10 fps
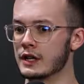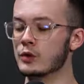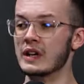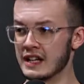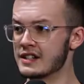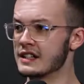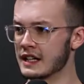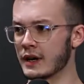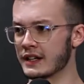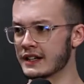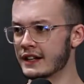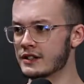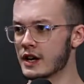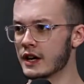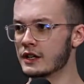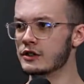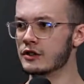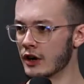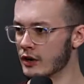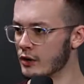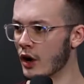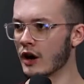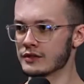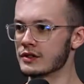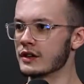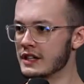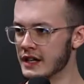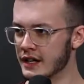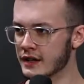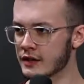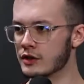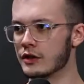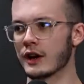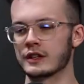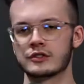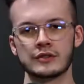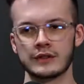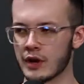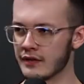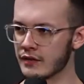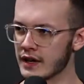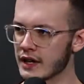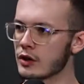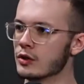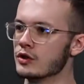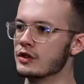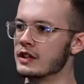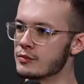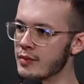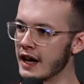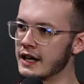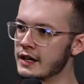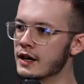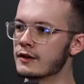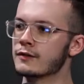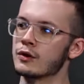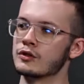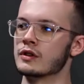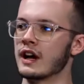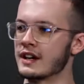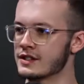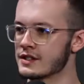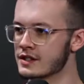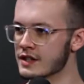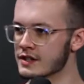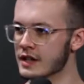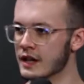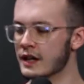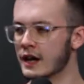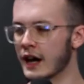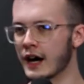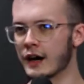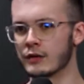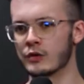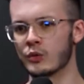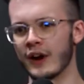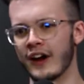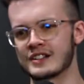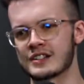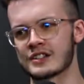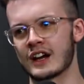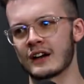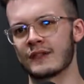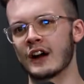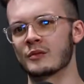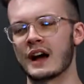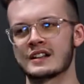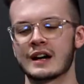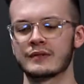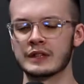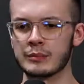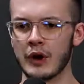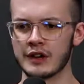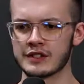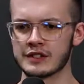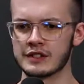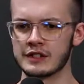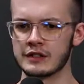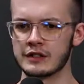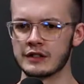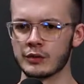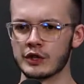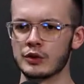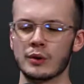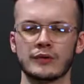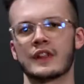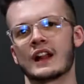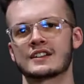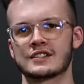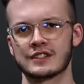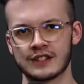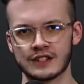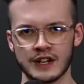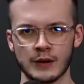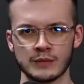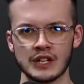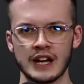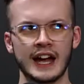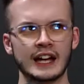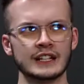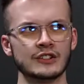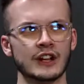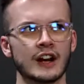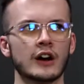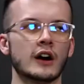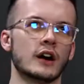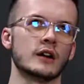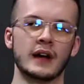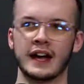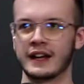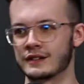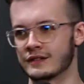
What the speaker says: realistic about that. You know, after a year, you're going to, if you have a vehicle, you need to pay for a new license disc. Whereas I found myself in the past, the renewal for the license disc comes, and then you're like, oh man,